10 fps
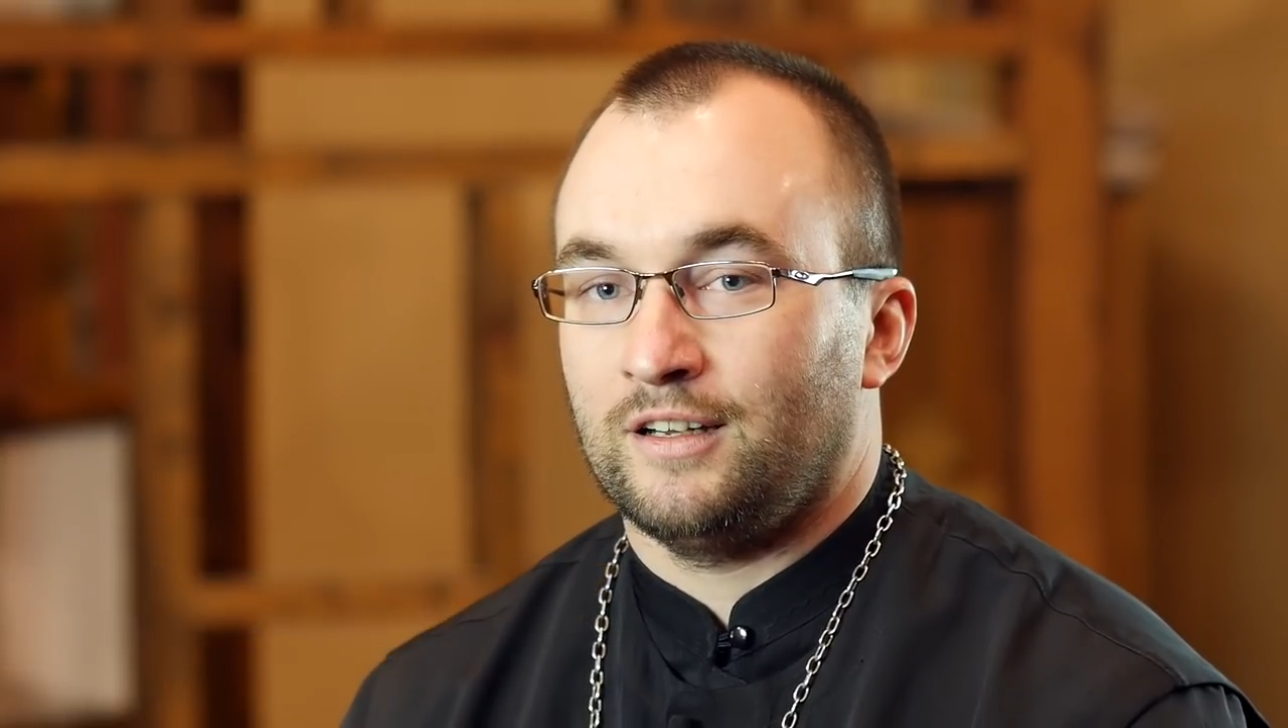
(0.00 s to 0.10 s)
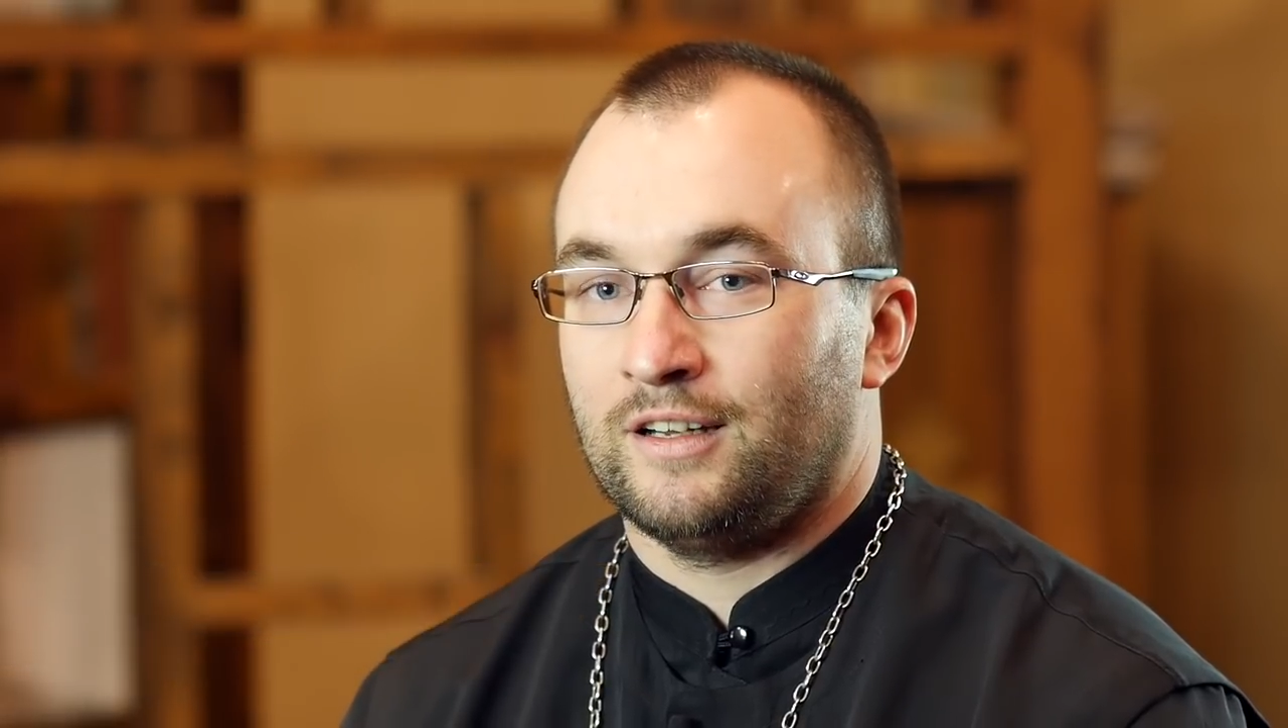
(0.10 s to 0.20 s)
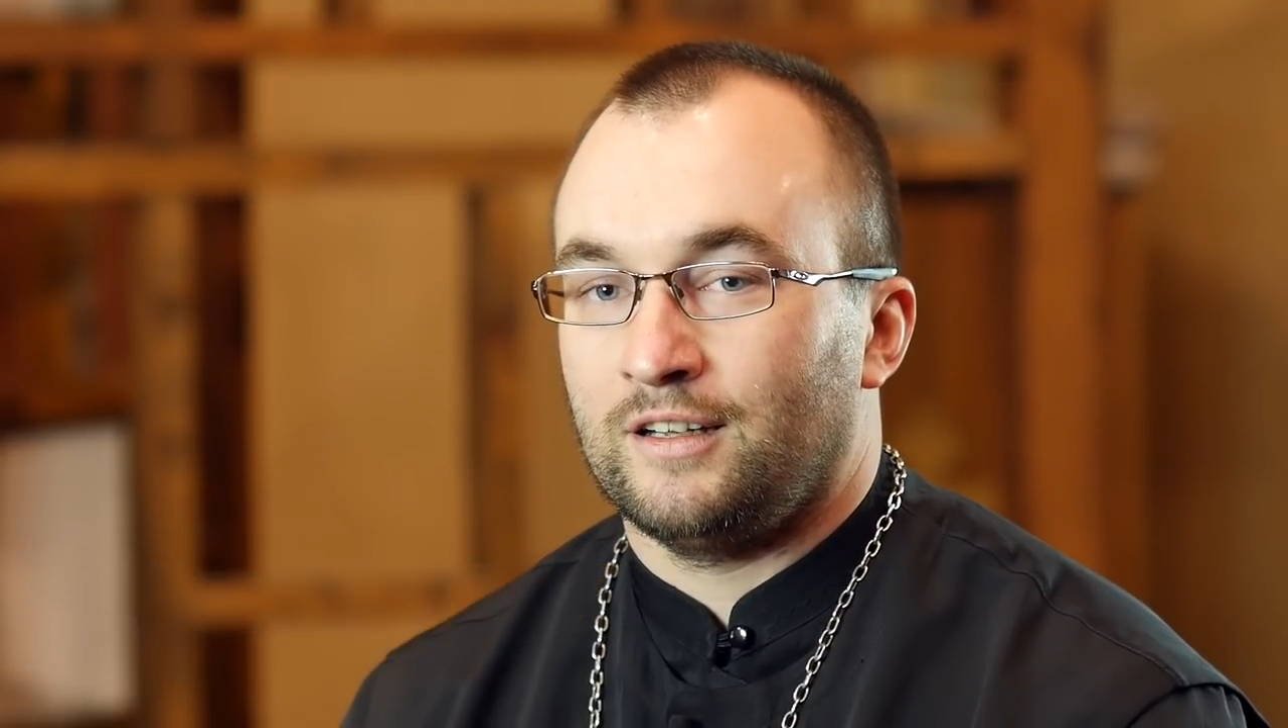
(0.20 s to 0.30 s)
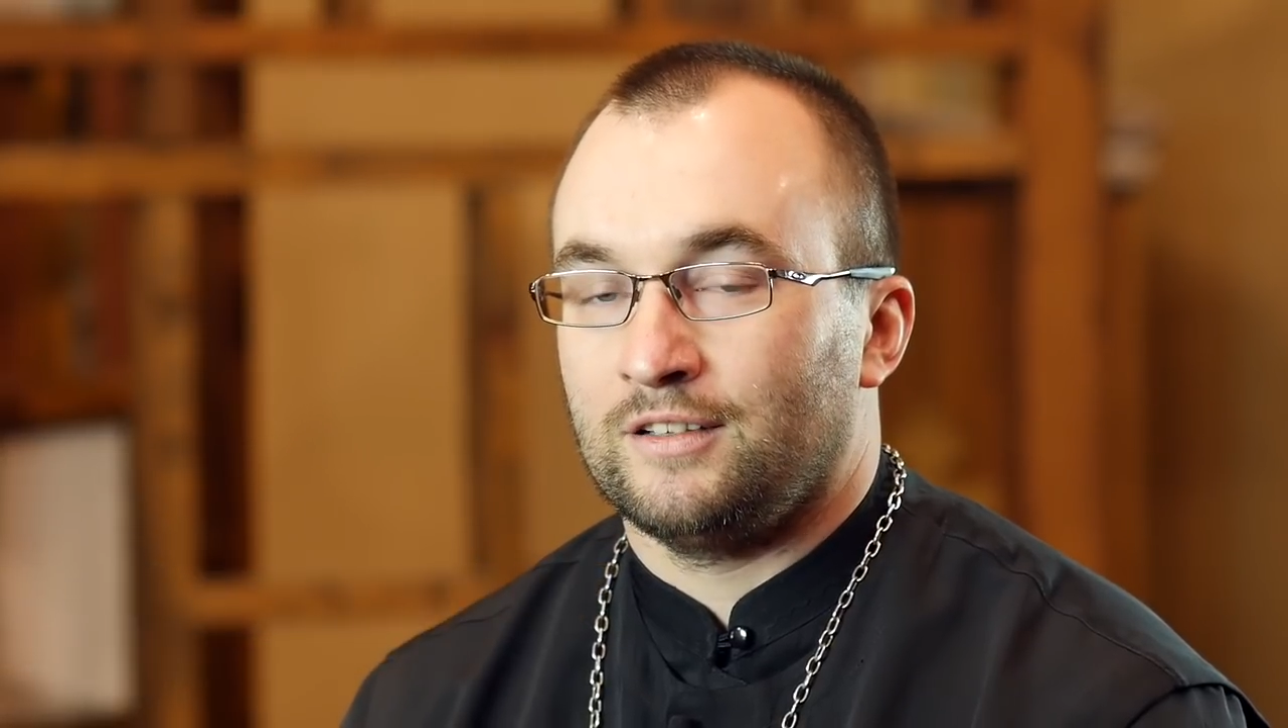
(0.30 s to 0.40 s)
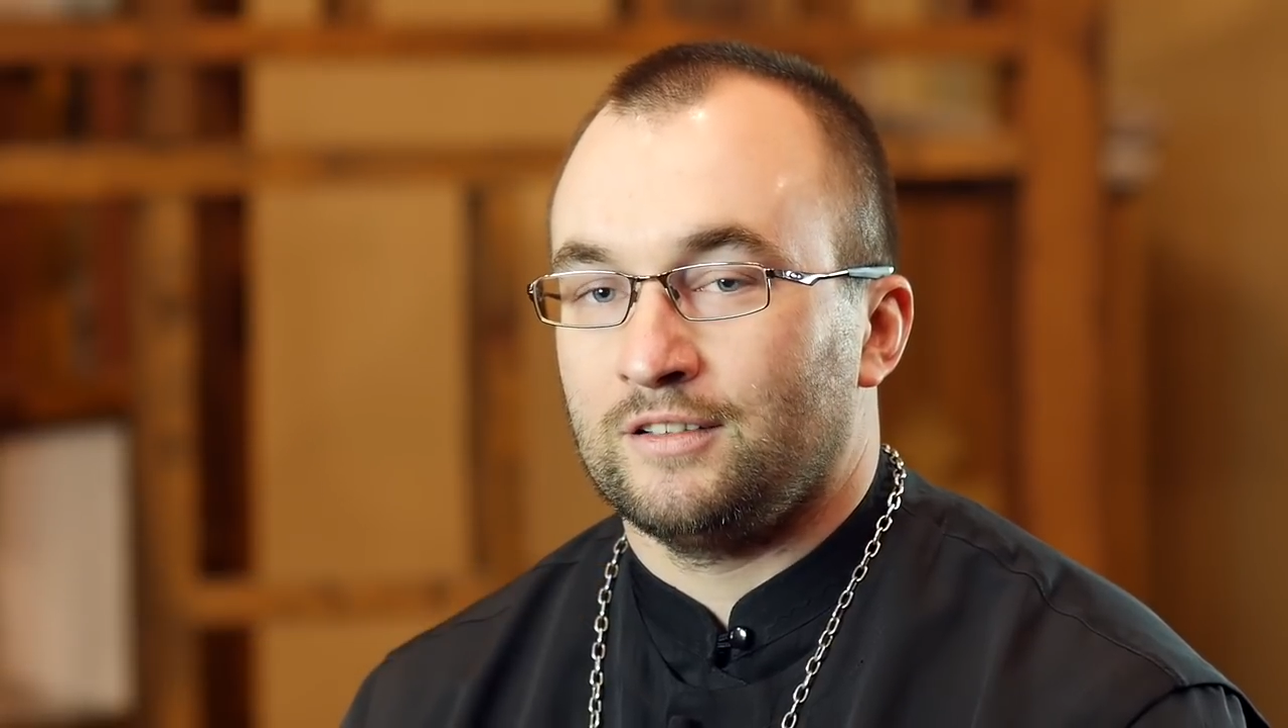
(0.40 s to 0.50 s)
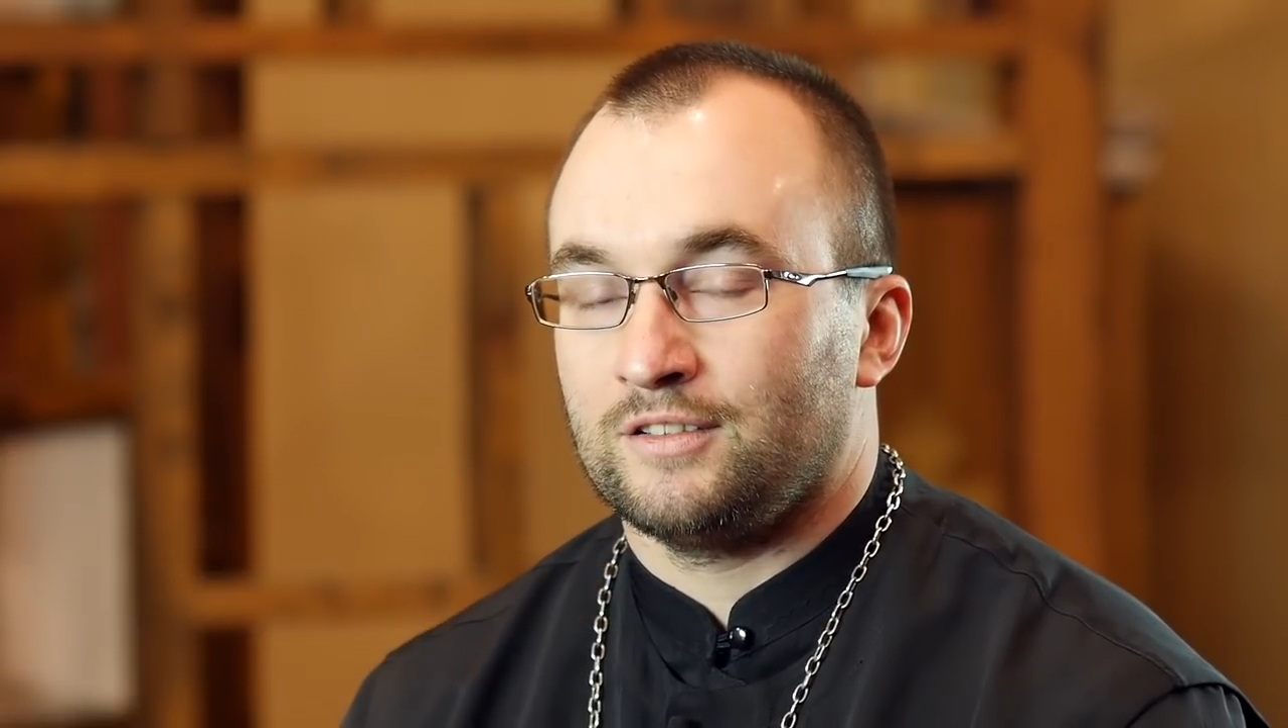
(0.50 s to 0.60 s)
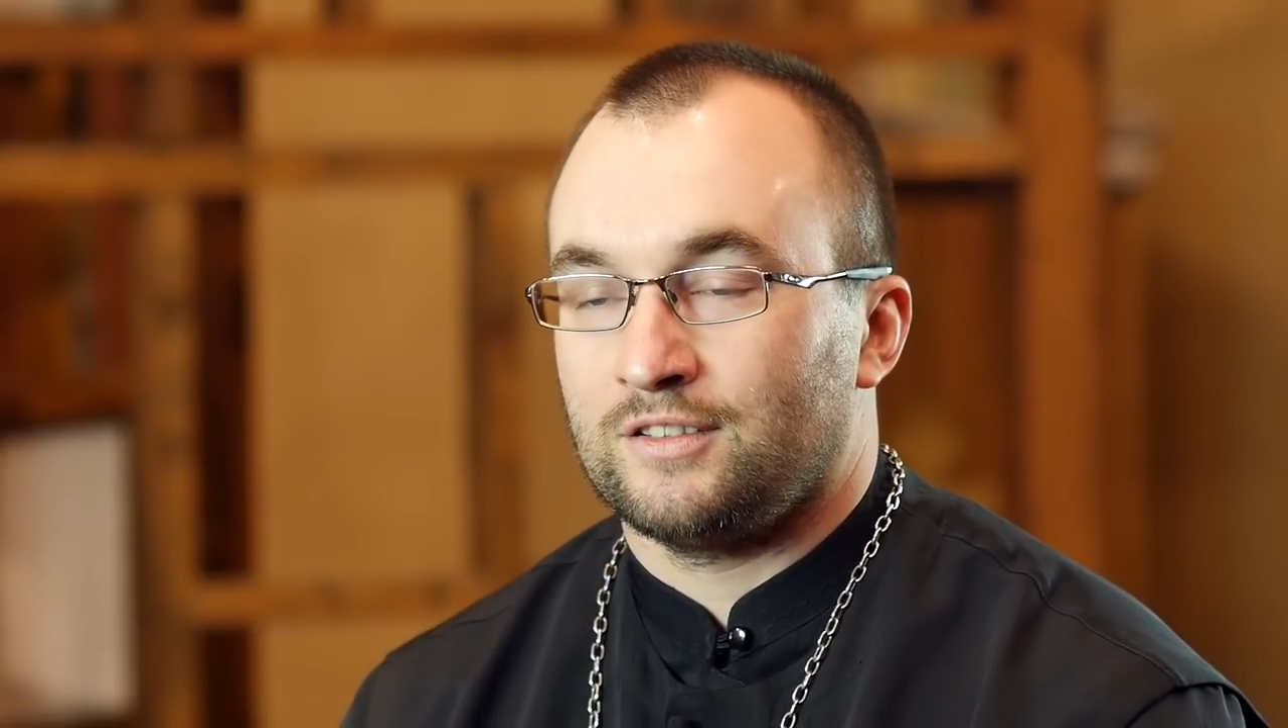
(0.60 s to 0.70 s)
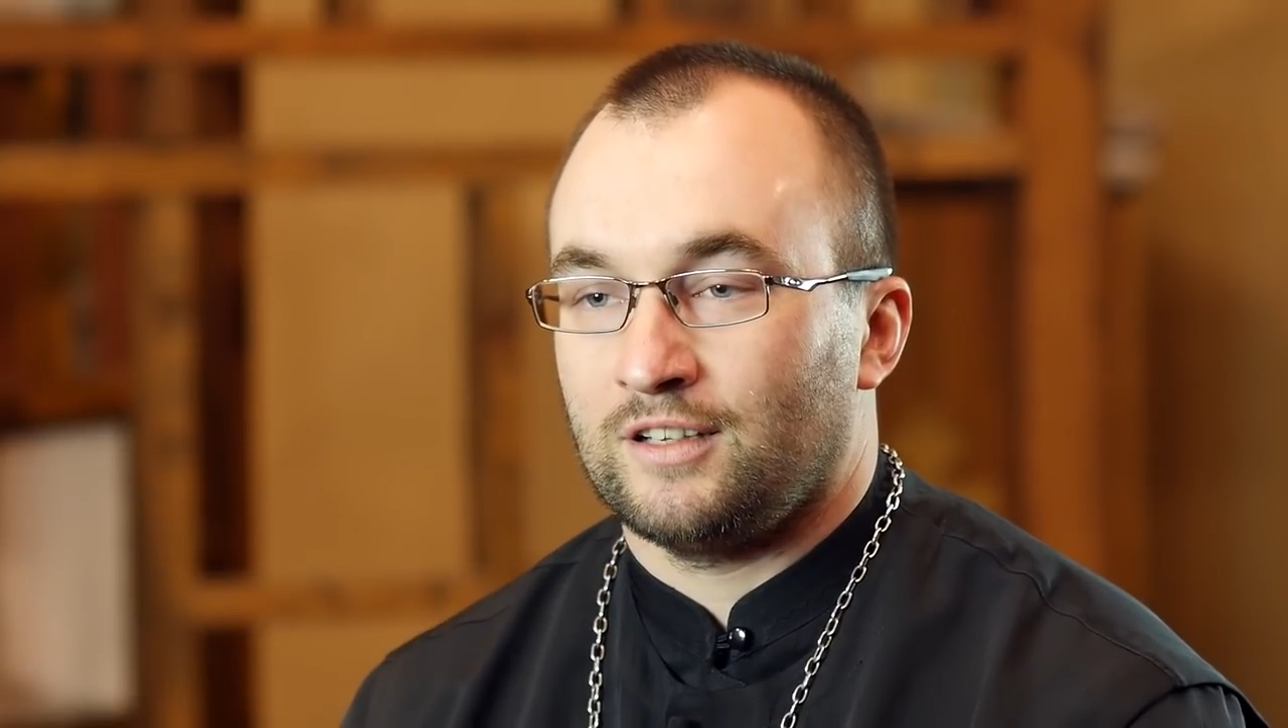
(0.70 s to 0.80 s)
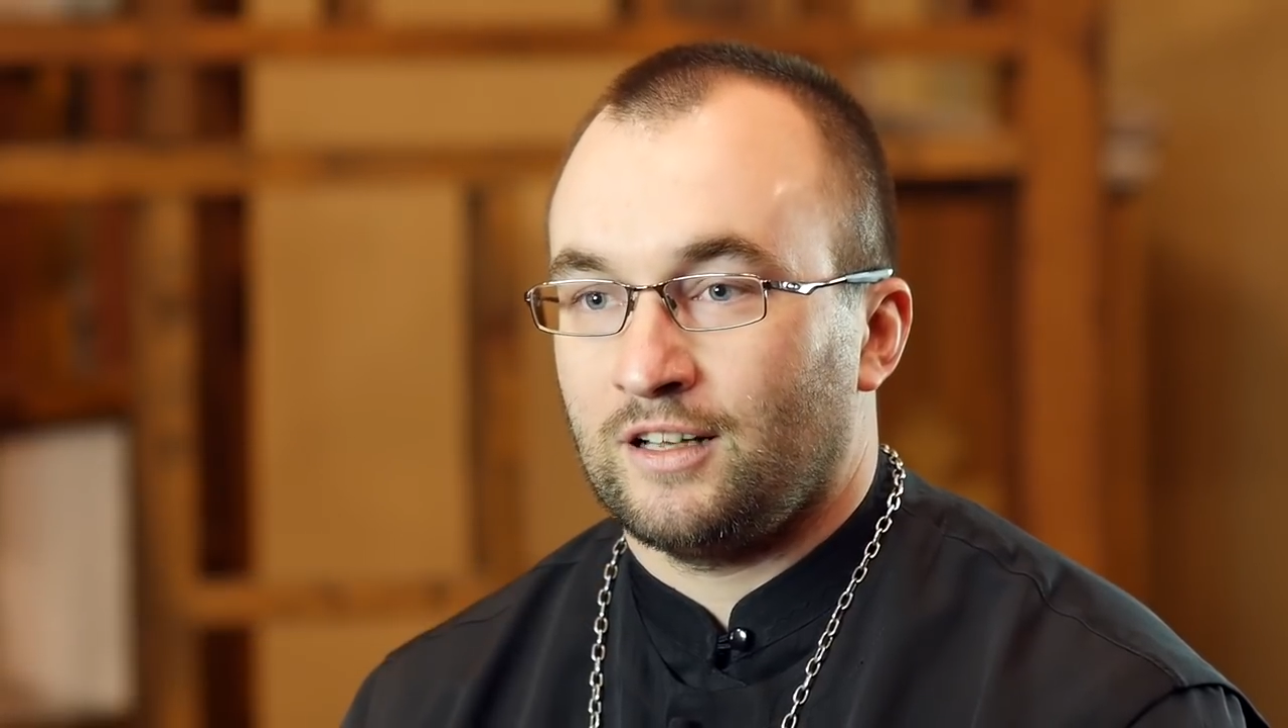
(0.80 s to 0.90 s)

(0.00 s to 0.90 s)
and St.